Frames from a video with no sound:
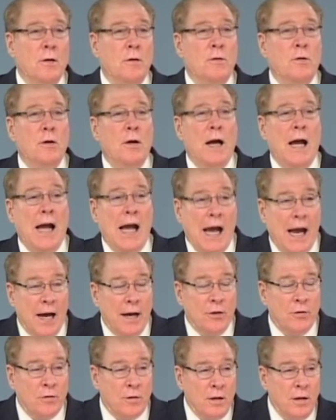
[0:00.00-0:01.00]
to
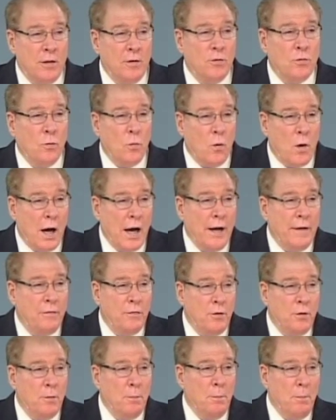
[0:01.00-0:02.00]
ask his wife
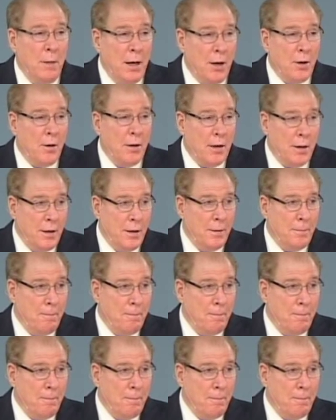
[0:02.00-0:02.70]
to marry him.